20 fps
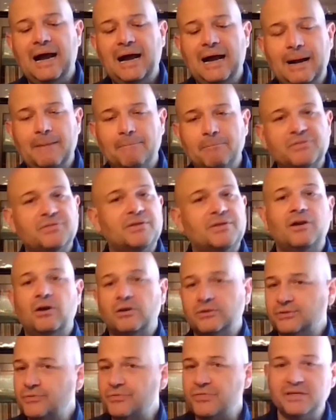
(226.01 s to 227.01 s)
um, but then
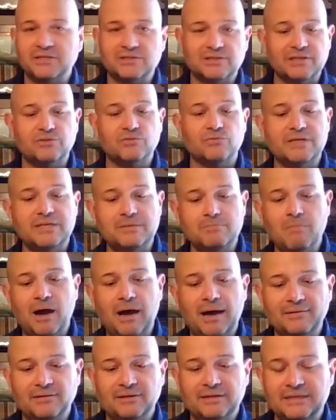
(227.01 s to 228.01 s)
also things like three D
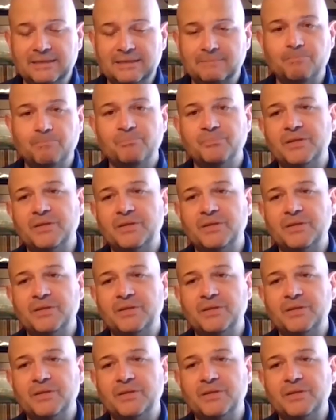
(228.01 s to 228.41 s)
modeling,